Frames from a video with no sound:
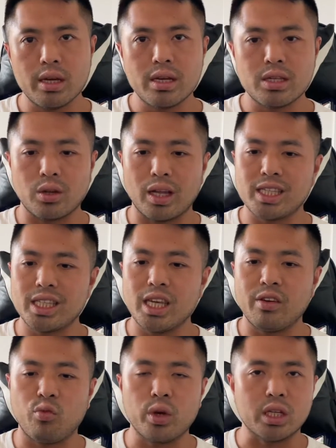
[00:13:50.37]
So let's see
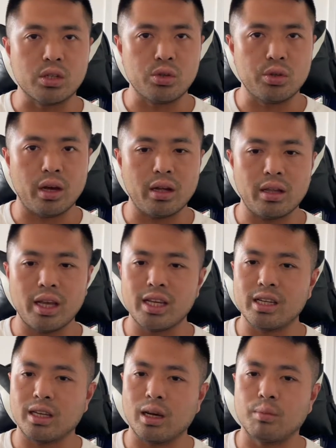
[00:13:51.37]
if we can do that.
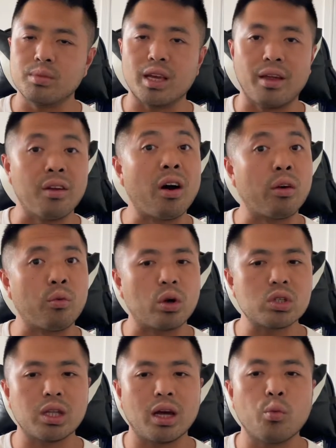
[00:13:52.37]
Here comes another Rock Slide.